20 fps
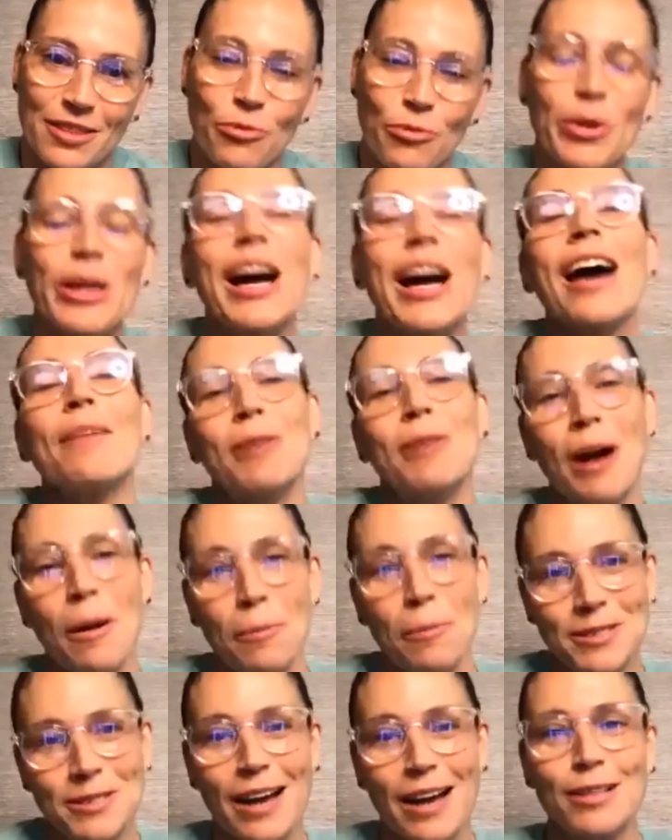We fought them a couple
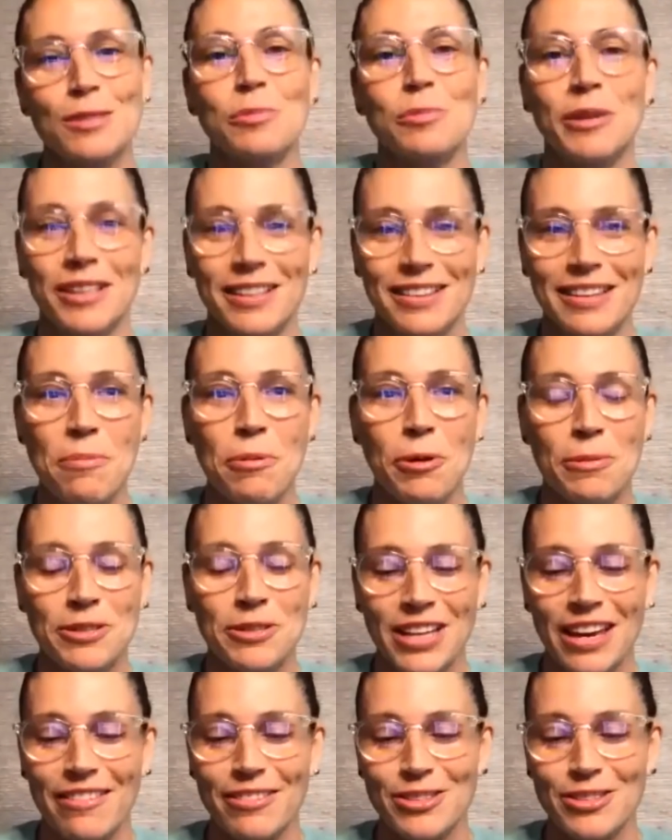of times, but they pretty much
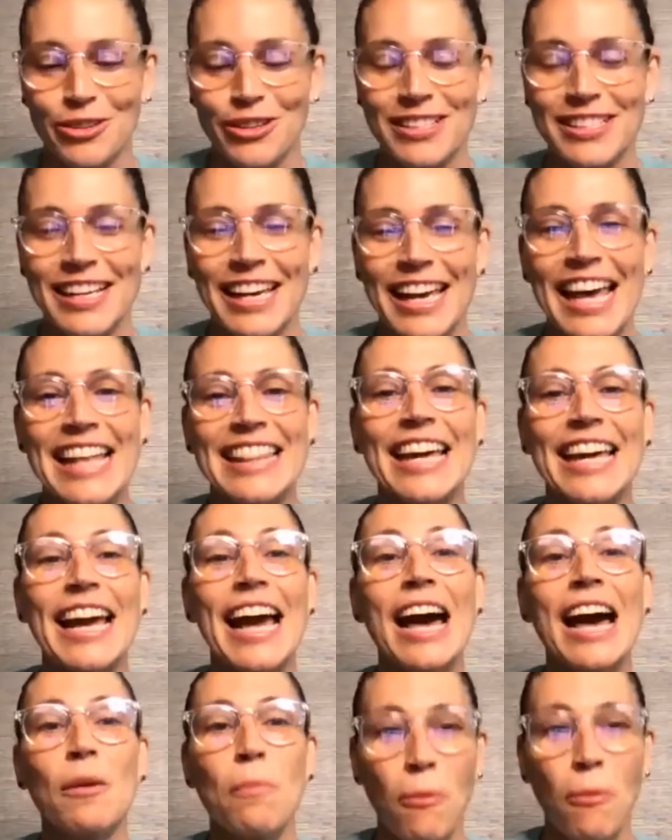gave it to us. They
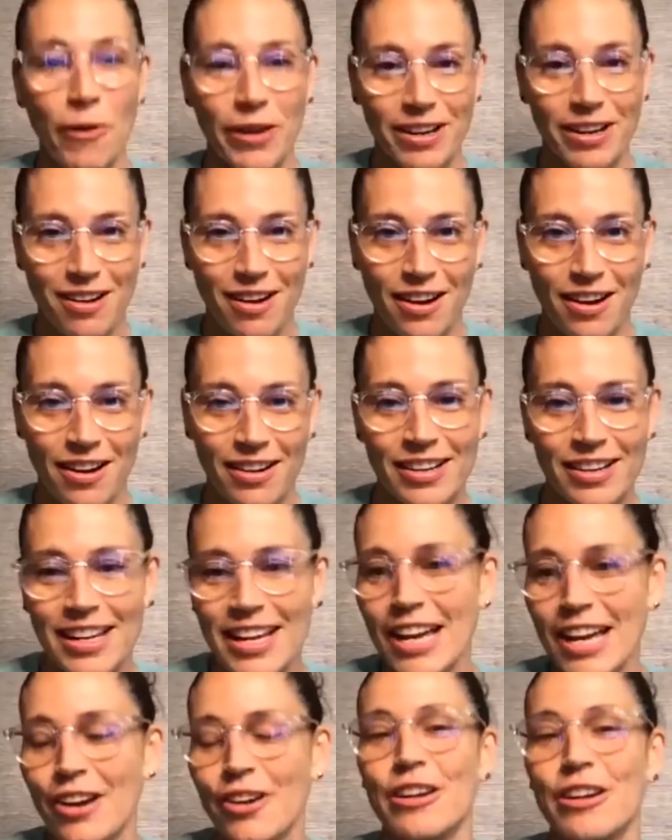had a point guard.
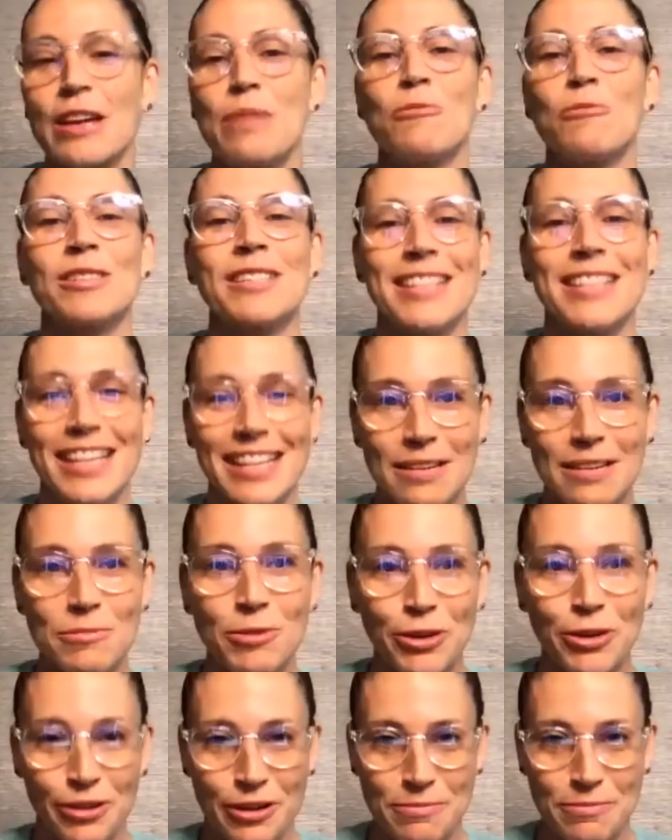Her name was Nicky
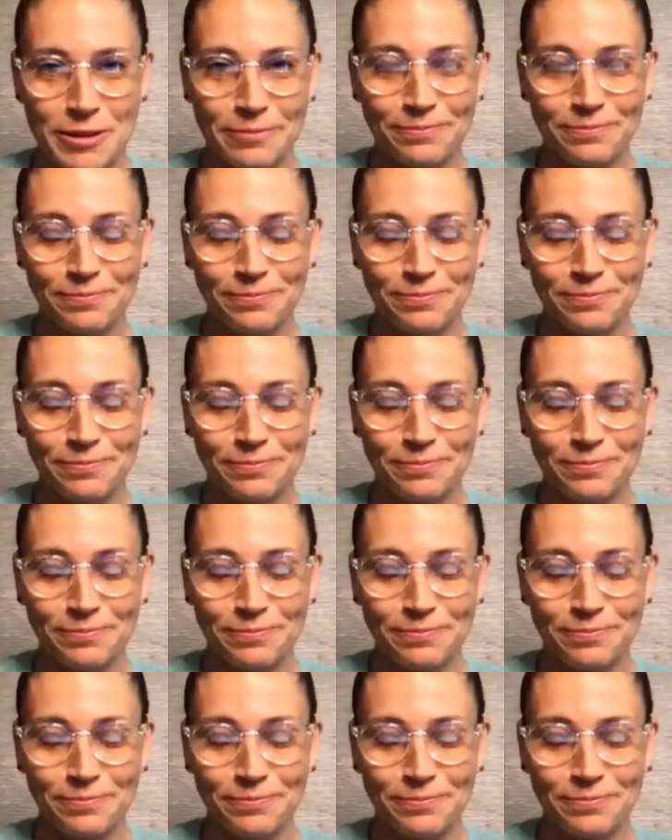McCrimmon.